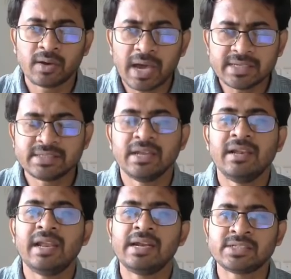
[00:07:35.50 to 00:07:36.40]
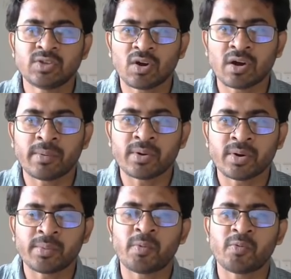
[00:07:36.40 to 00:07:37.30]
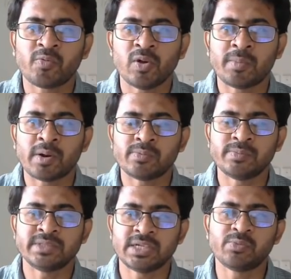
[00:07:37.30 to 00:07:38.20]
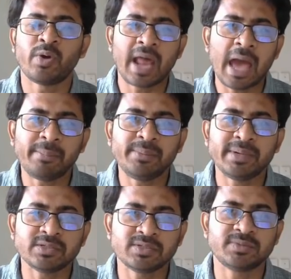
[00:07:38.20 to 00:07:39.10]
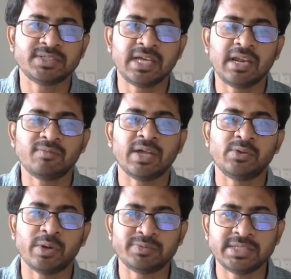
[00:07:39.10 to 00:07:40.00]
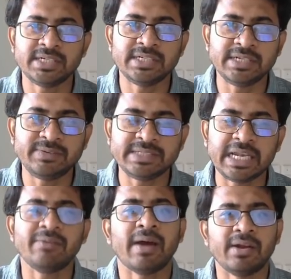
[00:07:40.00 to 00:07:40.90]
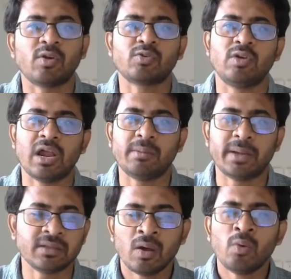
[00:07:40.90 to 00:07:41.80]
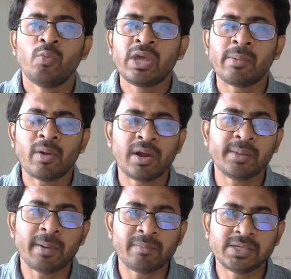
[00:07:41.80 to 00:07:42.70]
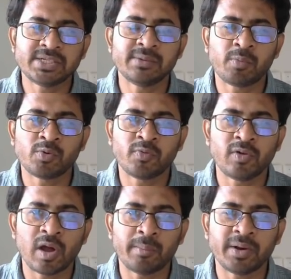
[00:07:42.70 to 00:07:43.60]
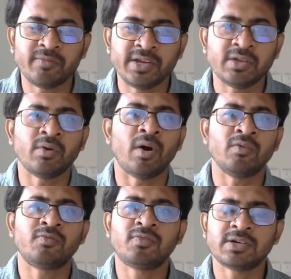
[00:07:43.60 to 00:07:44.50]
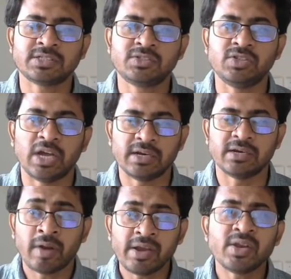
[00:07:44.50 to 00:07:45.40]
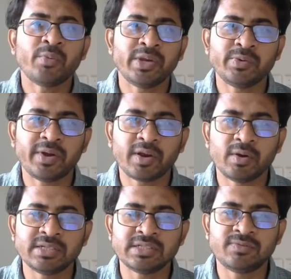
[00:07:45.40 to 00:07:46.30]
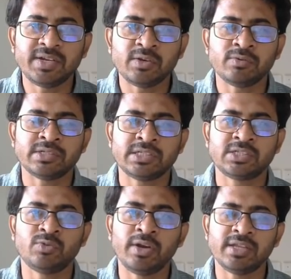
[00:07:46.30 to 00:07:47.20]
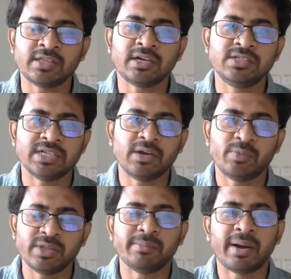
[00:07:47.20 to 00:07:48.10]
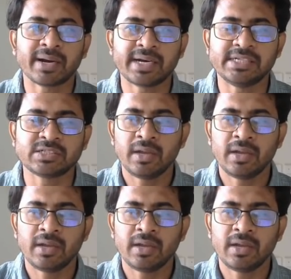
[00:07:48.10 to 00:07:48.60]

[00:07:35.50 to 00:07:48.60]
Now guys, let us talk about our portfolio performance and what happened because of the sell-off that we have seen in Divis lab and Dr. Lal Path. We have already published in portfolio update video on 1st Jan. Right now when we are recording this video, this is 23rd Jan when the market is.